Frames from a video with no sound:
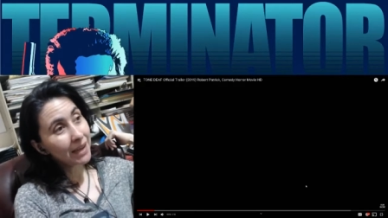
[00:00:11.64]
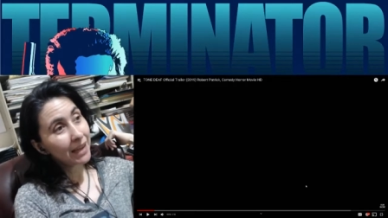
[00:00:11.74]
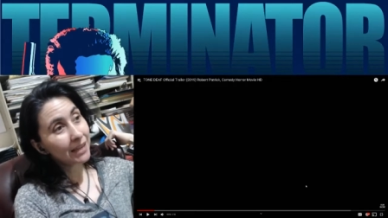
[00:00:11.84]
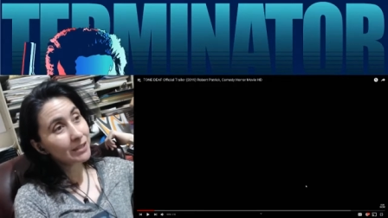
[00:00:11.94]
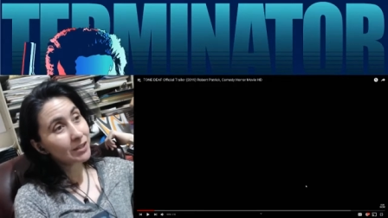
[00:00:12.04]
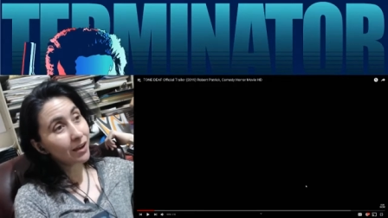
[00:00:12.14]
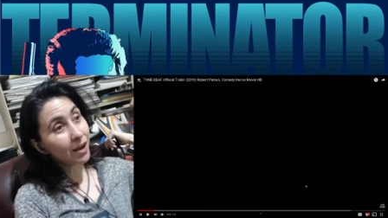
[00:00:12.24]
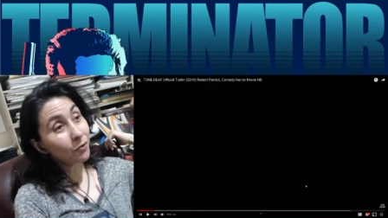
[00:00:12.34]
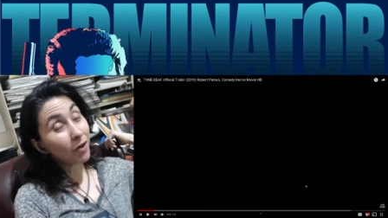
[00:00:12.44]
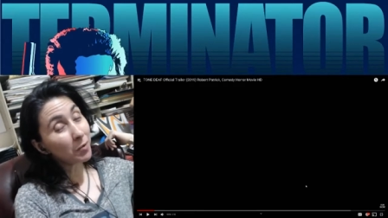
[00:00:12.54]
It's
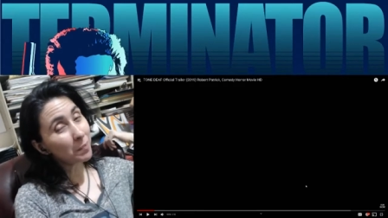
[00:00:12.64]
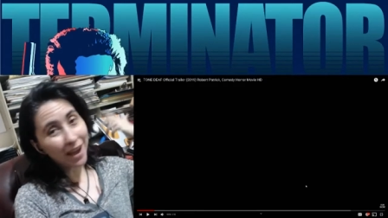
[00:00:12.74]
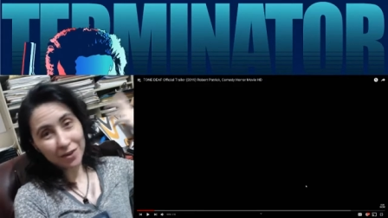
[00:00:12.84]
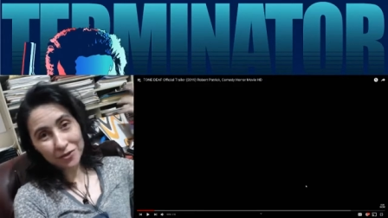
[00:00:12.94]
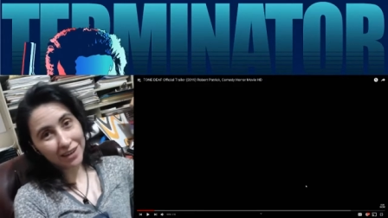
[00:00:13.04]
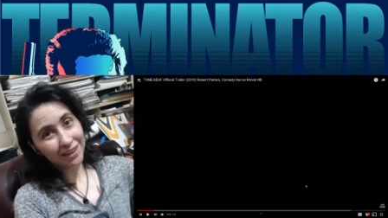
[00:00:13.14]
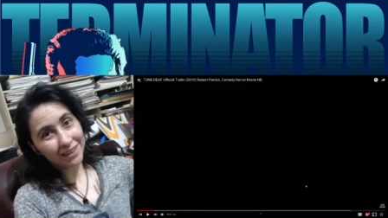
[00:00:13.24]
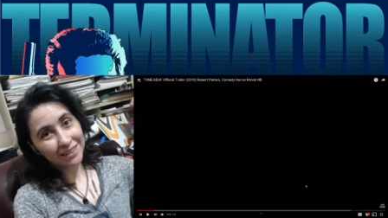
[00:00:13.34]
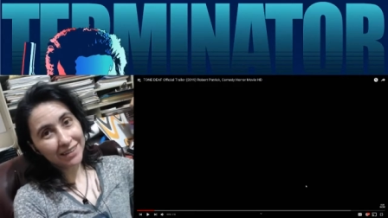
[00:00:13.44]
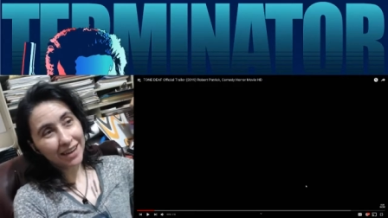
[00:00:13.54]
got Robert Patrick in it.